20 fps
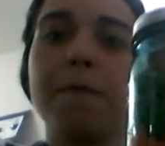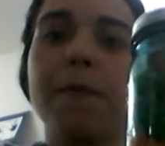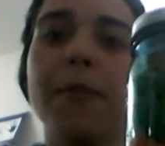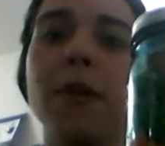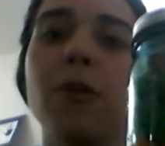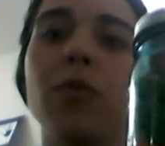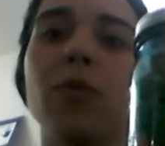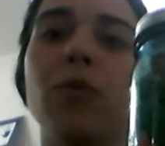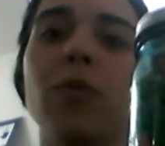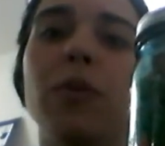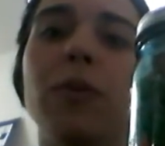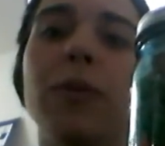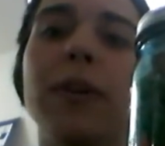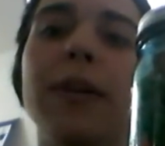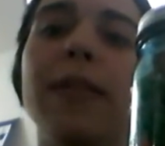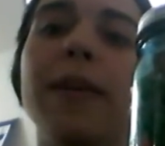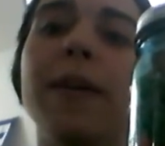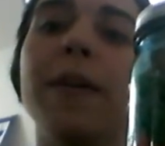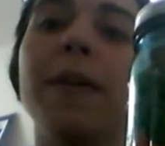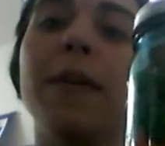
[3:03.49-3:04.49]
There's one
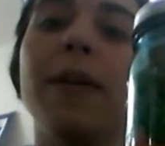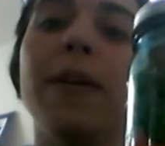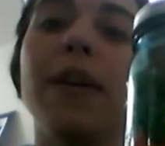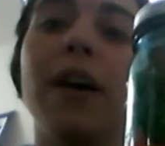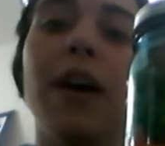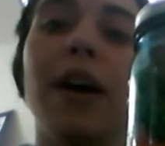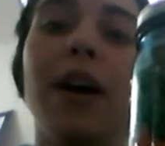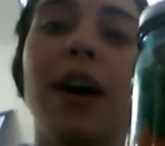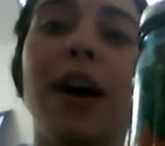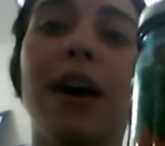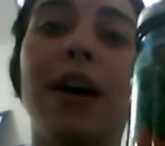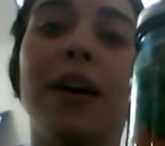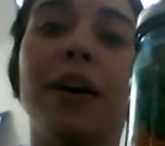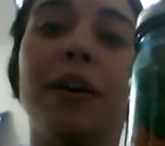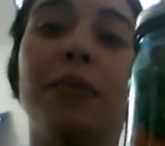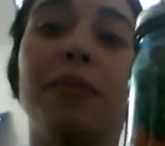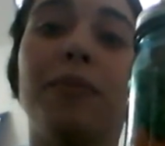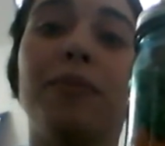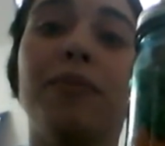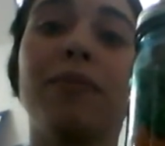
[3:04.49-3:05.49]
right there.
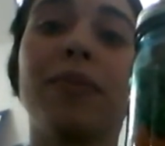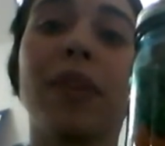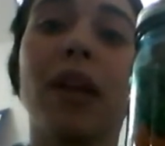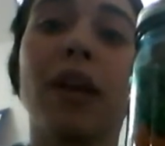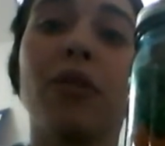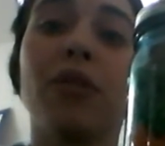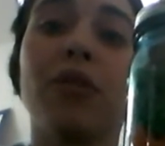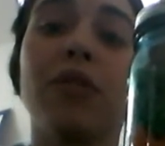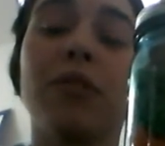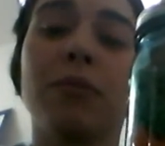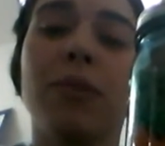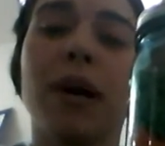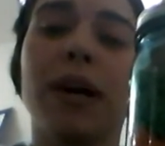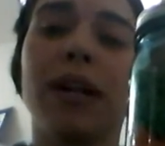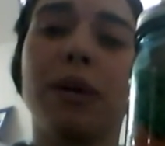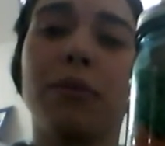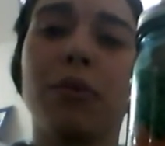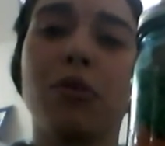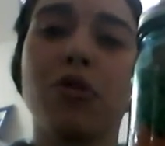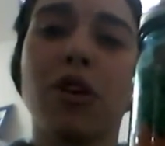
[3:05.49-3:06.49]
Threw in some
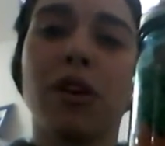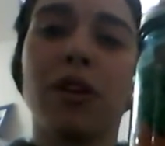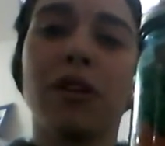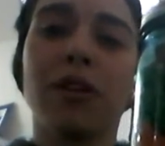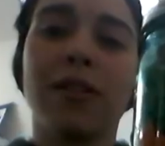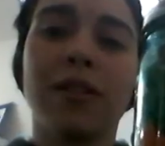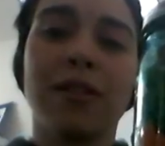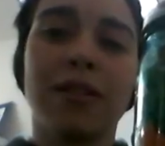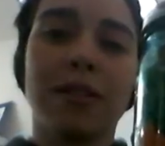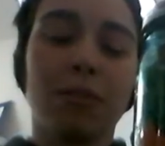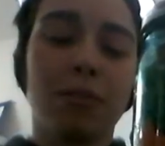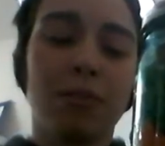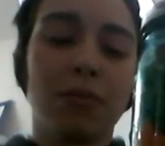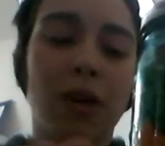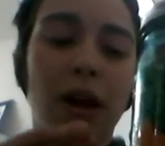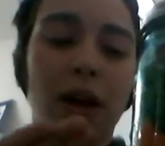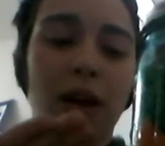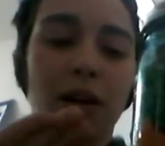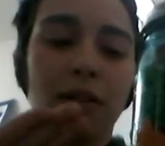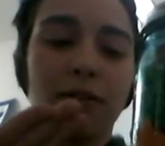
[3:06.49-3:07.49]
pineapple chunks,
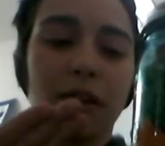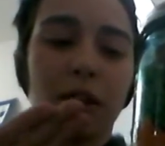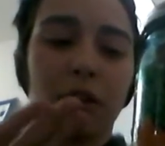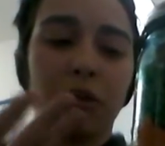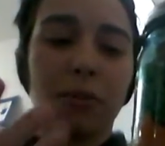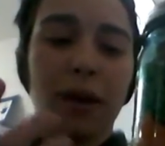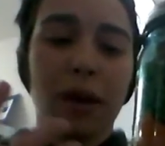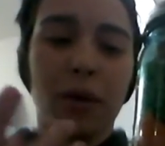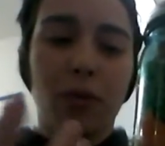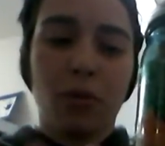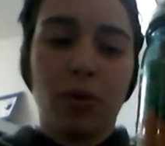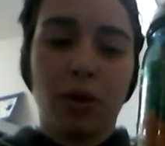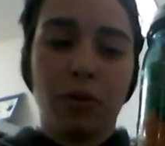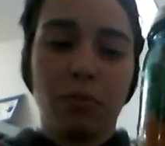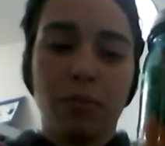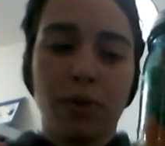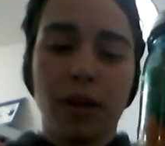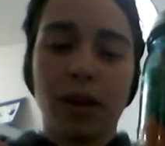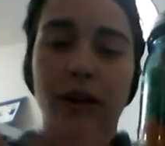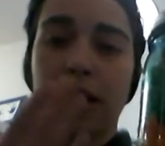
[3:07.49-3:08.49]
followed by
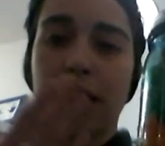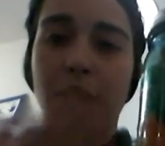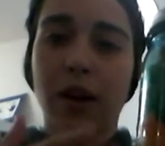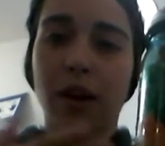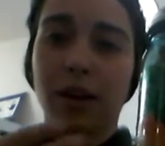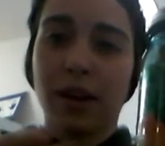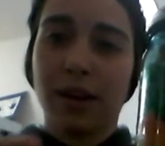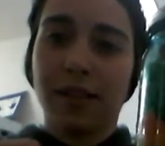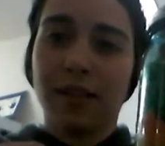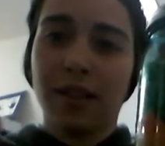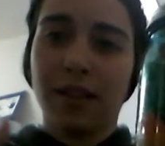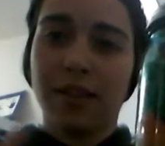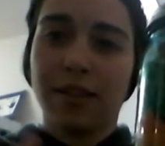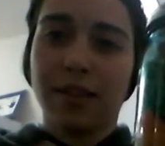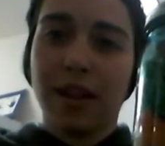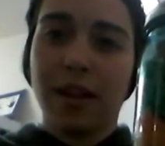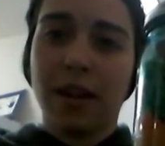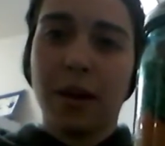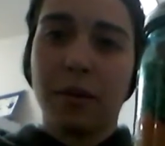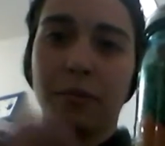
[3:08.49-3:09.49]
1 big carrot. I sliced
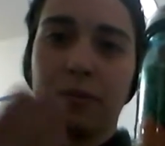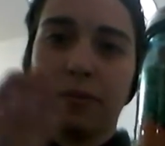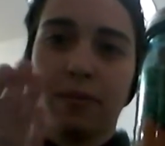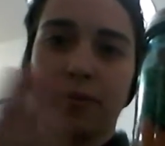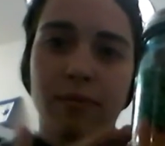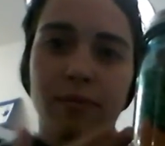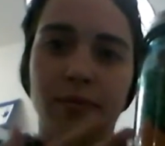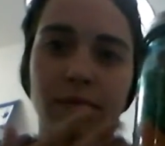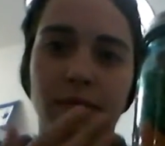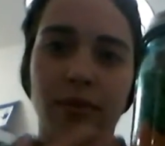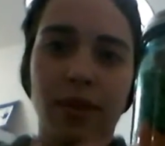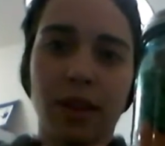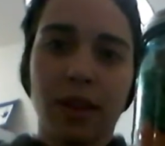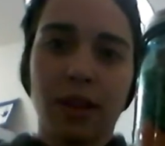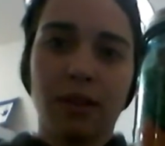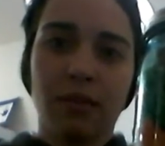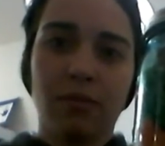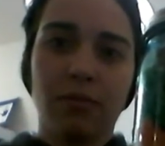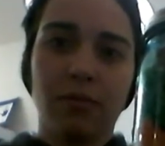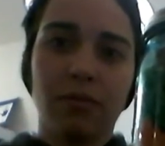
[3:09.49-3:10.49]
that up
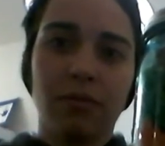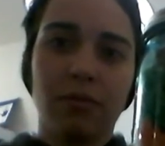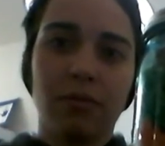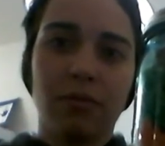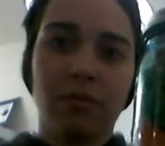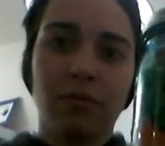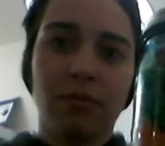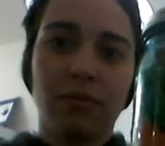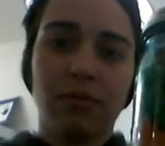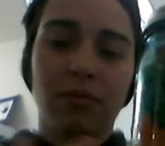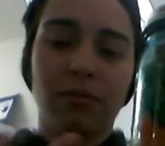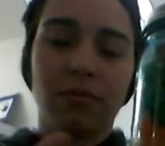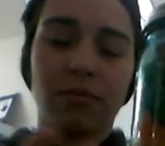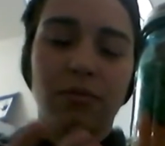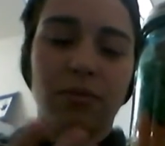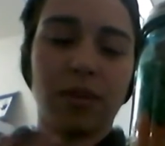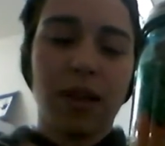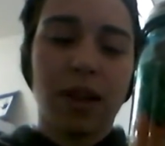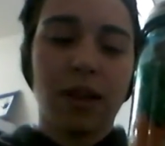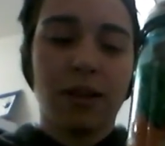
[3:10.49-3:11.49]
and
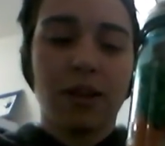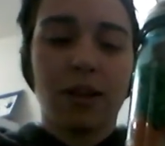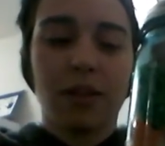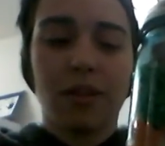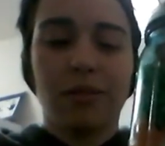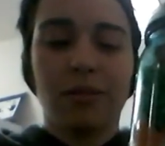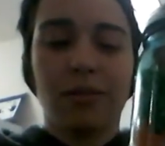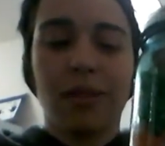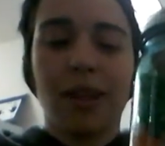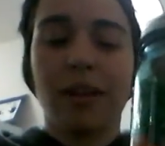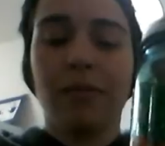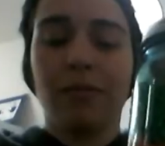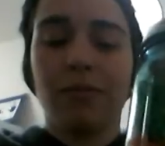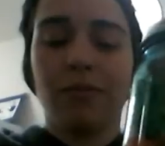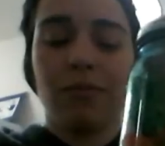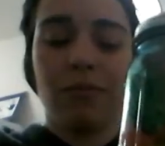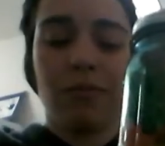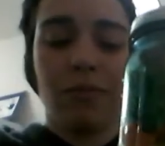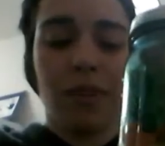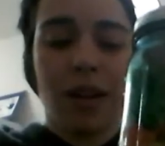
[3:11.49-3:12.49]
cut
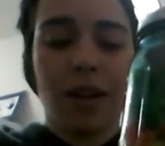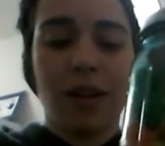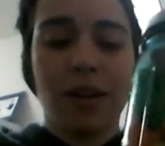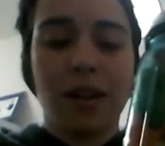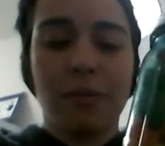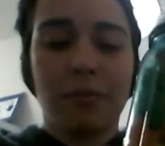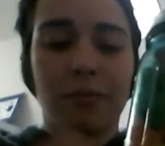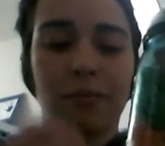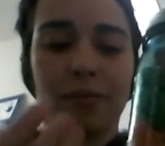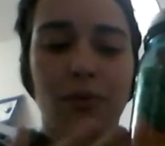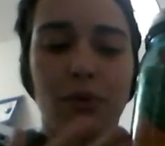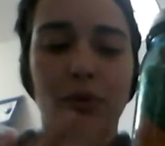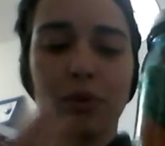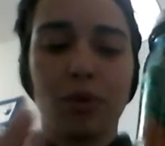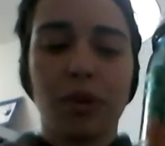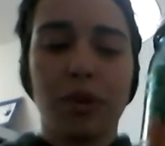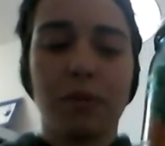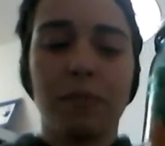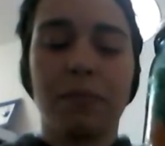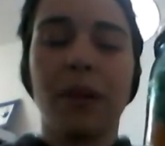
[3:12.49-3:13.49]
it up, threw
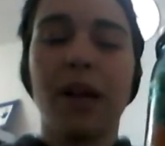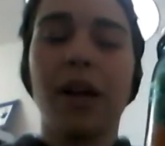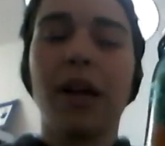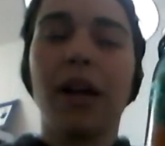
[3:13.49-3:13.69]
it in.